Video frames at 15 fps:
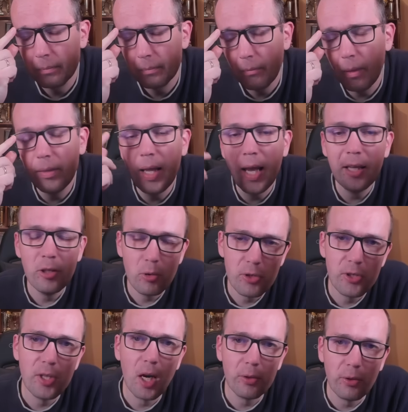then you
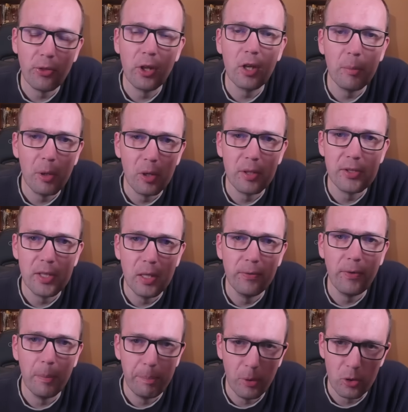start to think about the
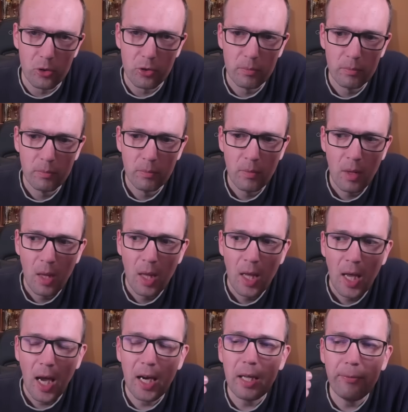c5 push.
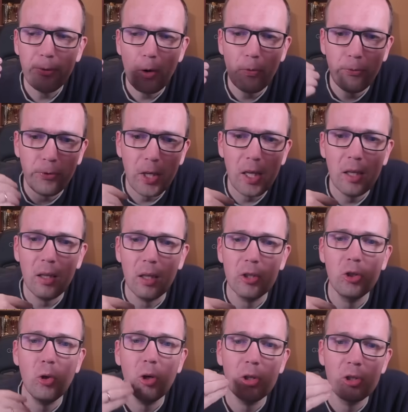And if you feel
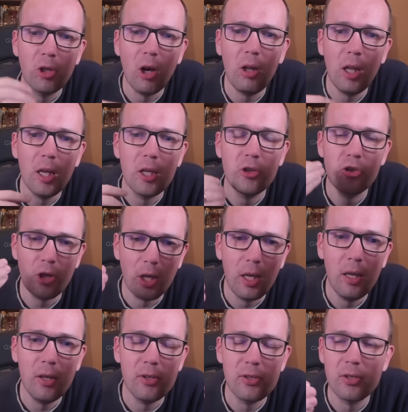your knowledge
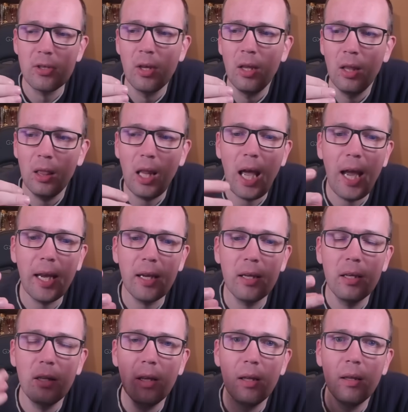is like
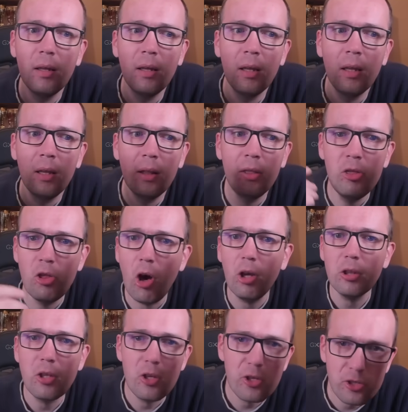
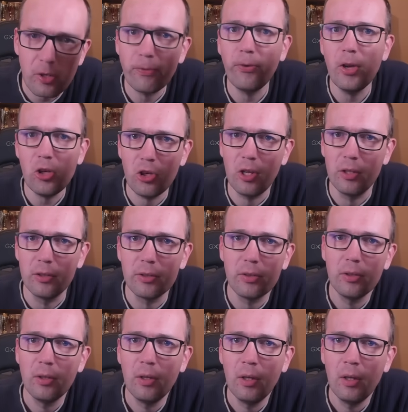not sufficient,
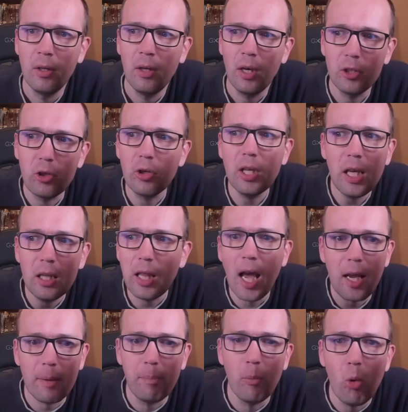and you need
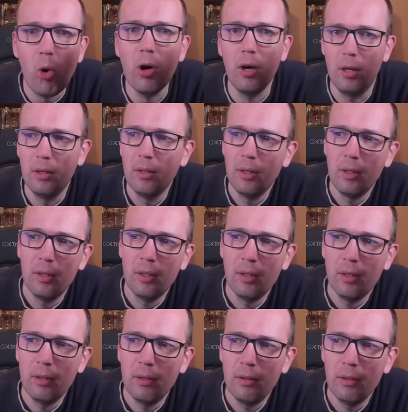like more,
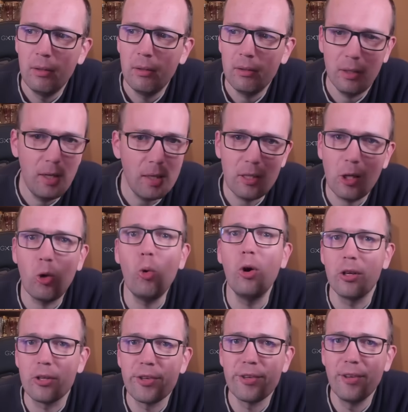get a
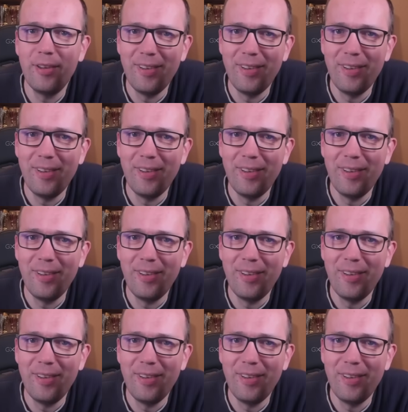course.